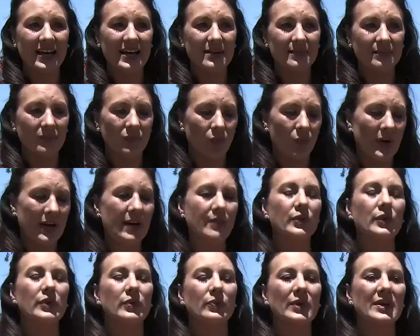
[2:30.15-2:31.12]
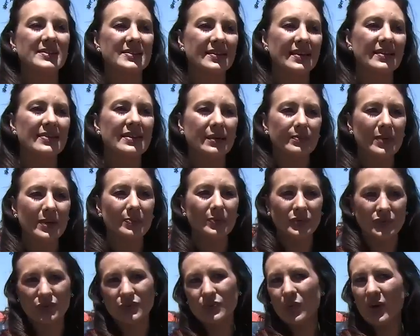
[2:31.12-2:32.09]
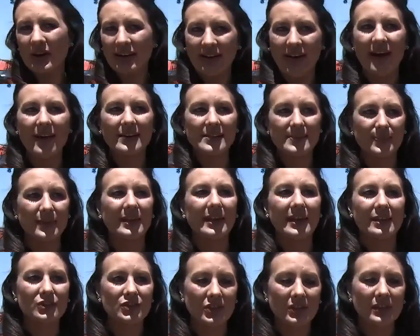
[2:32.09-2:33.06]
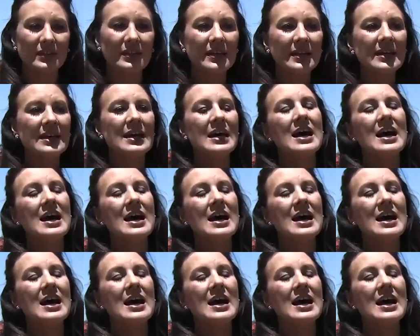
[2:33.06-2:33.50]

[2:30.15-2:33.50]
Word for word: Um, whatever the reason, I think people just want an explanation.